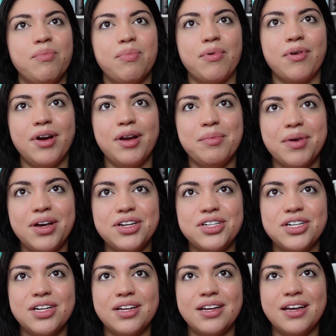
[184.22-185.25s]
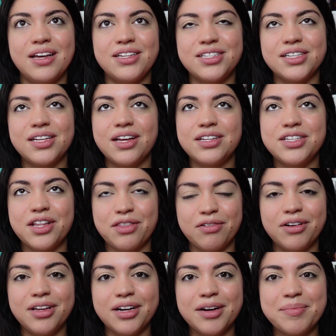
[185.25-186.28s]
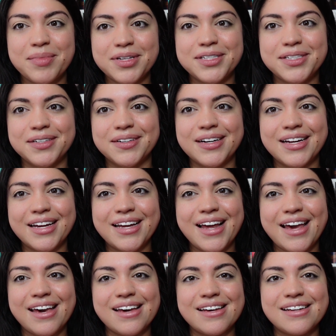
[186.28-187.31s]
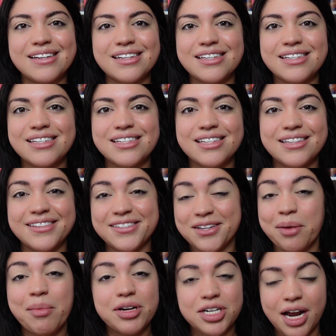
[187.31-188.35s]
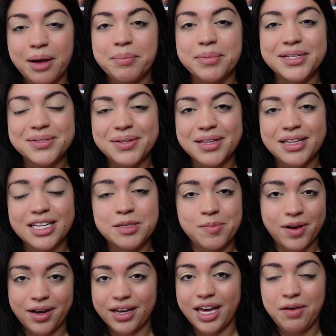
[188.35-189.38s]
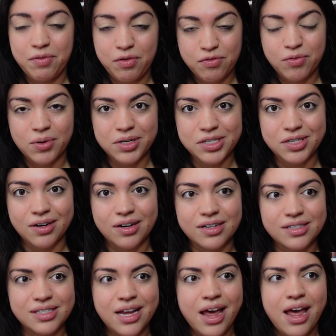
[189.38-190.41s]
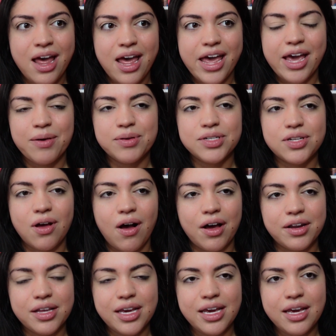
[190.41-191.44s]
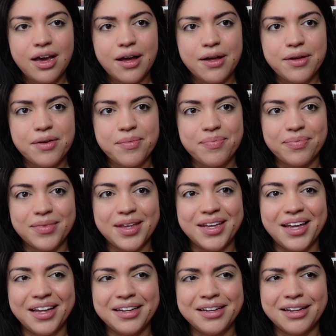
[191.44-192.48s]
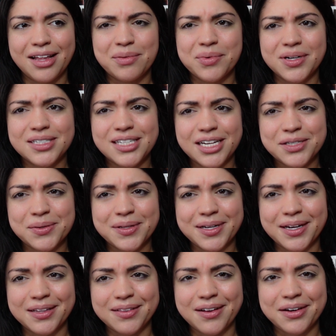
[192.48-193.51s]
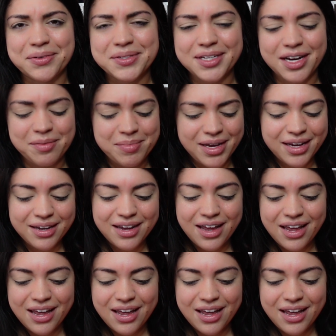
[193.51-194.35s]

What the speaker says: pretty much it's a thriller mystery, and so much happens within this book. I gave it 4 stars. It was oddly a lot more sexual than I thought it was gonna be,